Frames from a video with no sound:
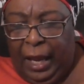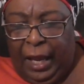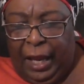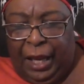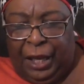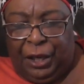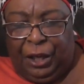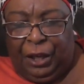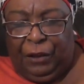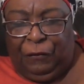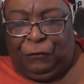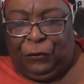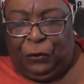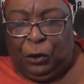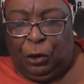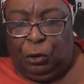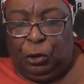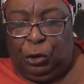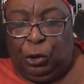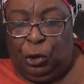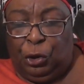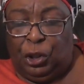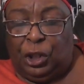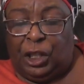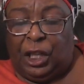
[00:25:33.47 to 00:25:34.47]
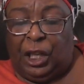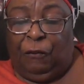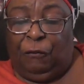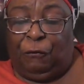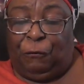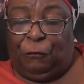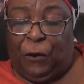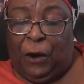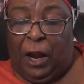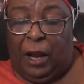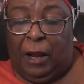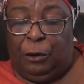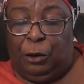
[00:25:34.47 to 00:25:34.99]
And if you're using,
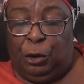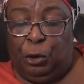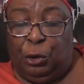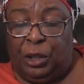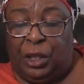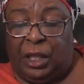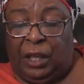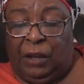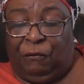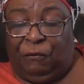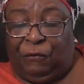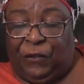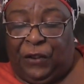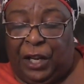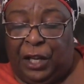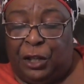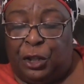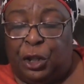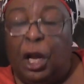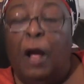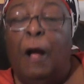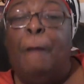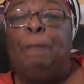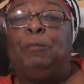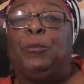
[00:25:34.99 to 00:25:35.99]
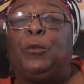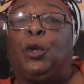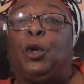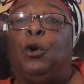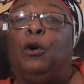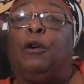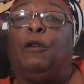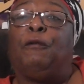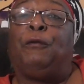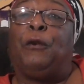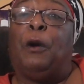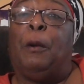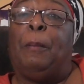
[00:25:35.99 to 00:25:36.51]
using fish,
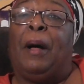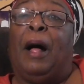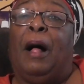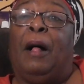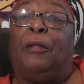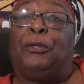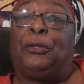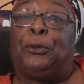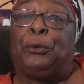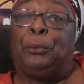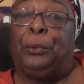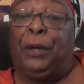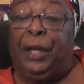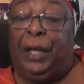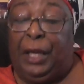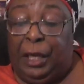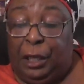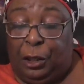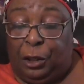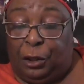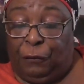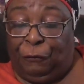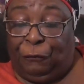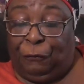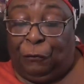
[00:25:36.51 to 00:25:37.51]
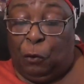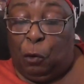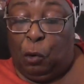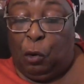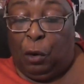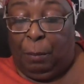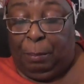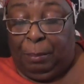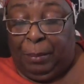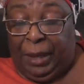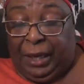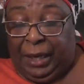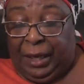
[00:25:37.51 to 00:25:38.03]
cook for about three to
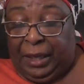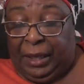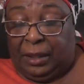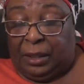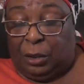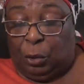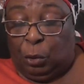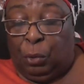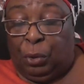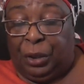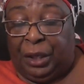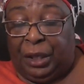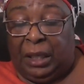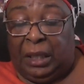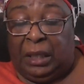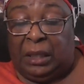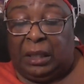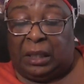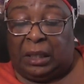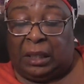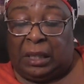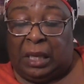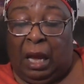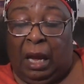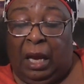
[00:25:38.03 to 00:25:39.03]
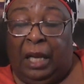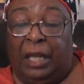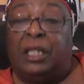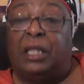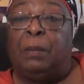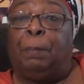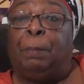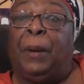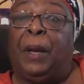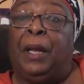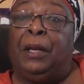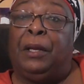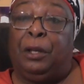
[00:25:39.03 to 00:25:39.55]
four minutes on each side,
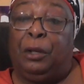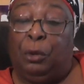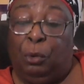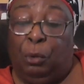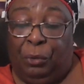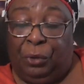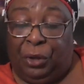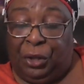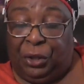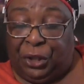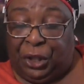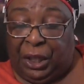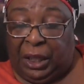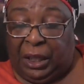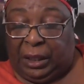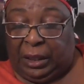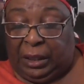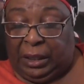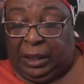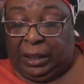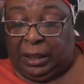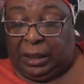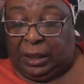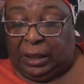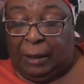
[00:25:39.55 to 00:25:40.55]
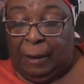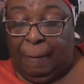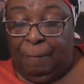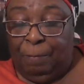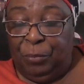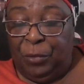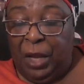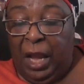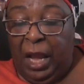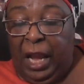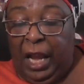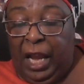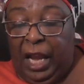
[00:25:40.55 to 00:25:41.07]
depending on the thickness.
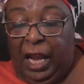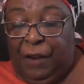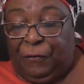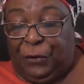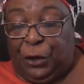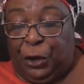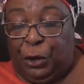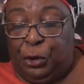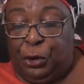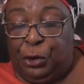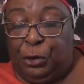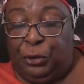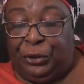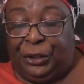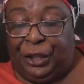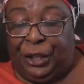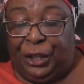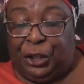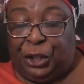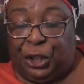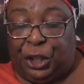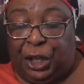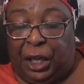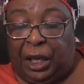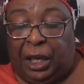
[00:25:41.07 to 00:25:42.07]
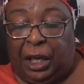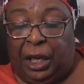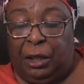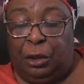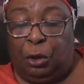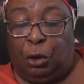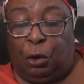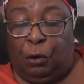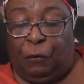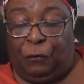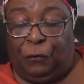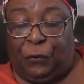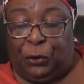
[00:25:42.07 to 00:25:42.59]
If you're using chicken,
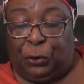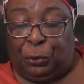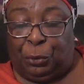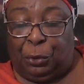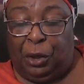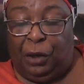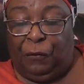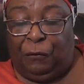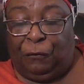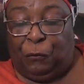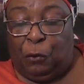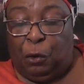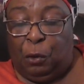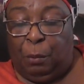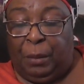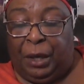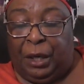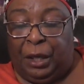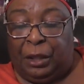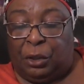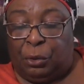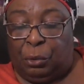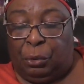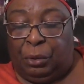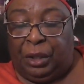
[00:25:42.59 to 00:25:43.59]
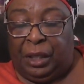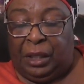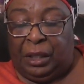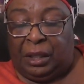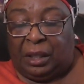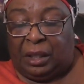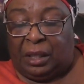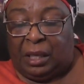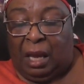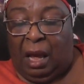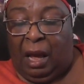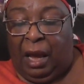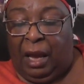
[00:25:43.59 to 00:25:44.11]
cook for three to four minutes on each
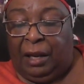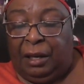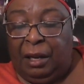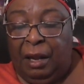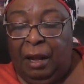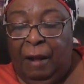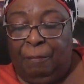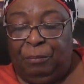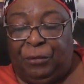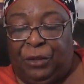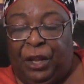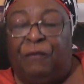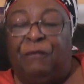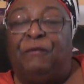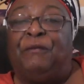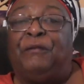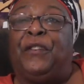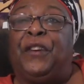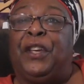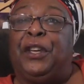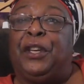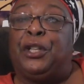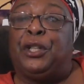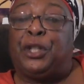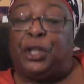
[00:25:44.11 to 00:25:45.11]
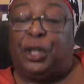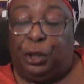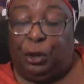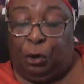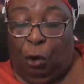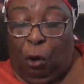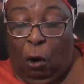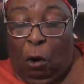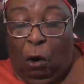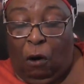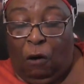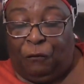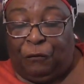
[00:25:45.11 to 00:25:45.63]
side, then finish it
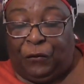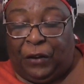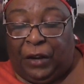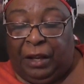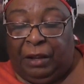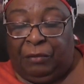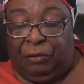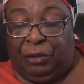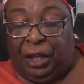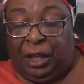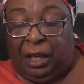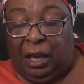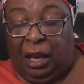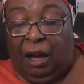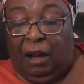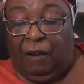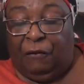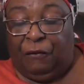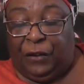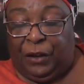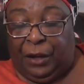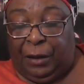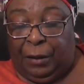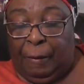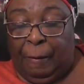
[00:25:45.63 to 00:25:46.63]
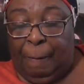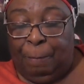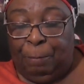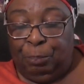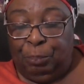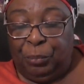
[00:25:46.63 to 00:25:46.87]
off in the oven